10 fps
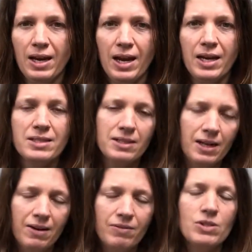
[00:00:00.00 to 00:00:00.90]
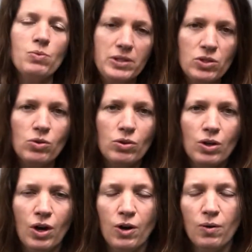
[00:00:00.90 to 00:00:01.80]
I did have a sweet tooth,
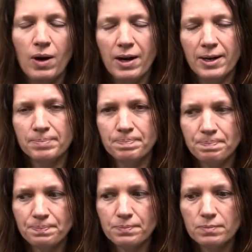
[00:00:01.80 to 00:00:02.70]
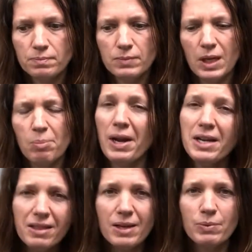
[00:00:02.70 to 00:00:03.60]
but I
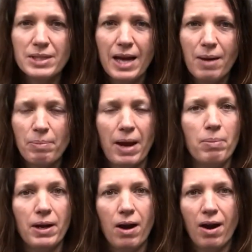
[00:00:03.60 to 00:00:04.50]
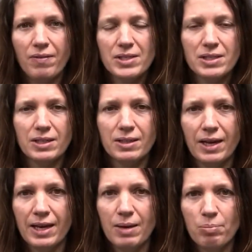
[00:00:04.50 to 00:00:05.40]
didn't think it was that bad. But obviously
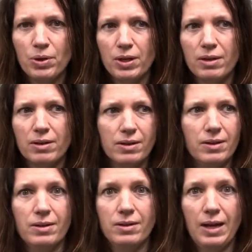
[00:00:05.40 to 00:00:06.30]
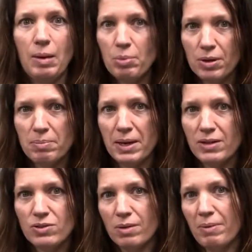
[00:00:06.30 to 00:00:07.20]
like it put
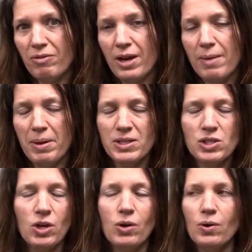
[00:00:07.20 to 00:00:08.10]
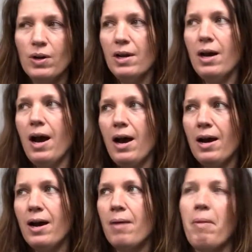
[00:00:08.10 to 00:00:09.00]
pounds on my frame. And so,
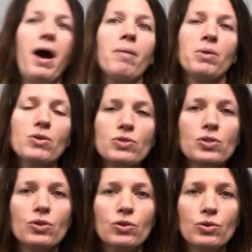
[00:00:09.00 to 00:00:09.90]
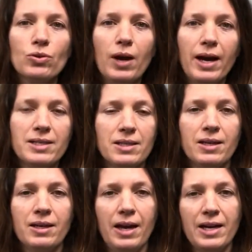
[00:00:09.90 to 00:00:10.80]
I'm used to as
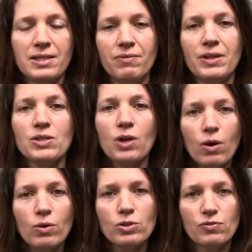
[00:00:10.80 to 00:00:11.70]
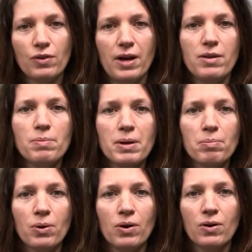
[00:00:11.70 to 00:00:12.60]
a fitness coach for other
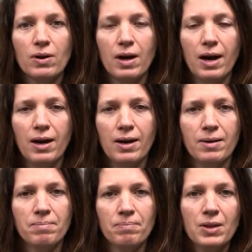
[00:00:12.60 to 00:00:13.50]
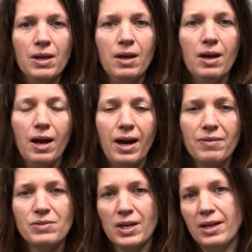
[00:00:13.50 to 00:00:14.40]
people,
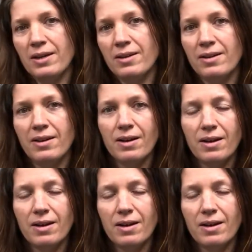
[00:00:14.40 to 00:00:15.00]
I've done